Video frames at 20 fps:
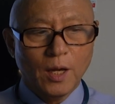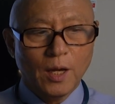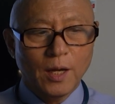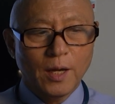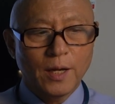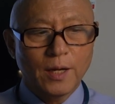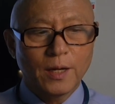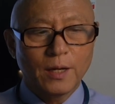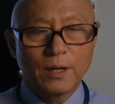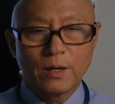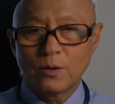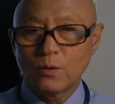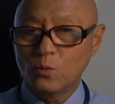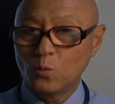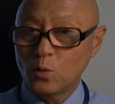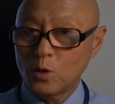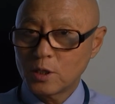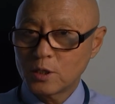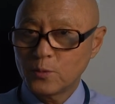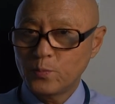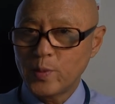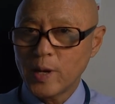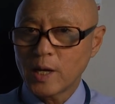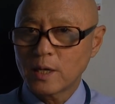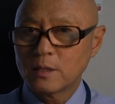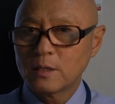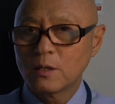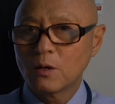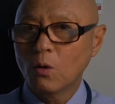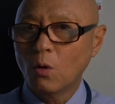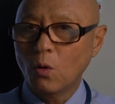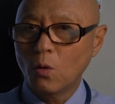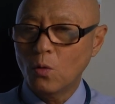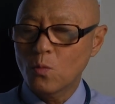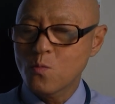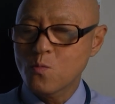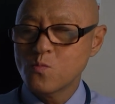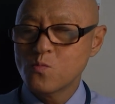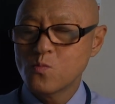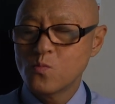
and walk back home